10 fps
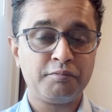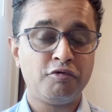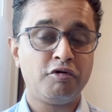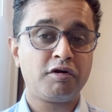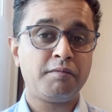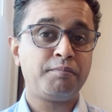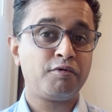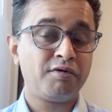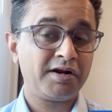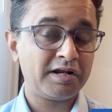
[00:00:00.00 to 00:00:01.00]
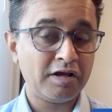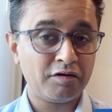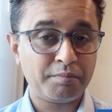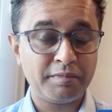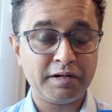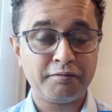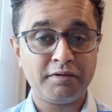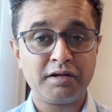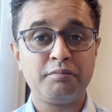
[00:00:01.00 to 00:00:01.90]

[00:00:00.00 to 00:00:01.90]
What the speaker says: more of product development work,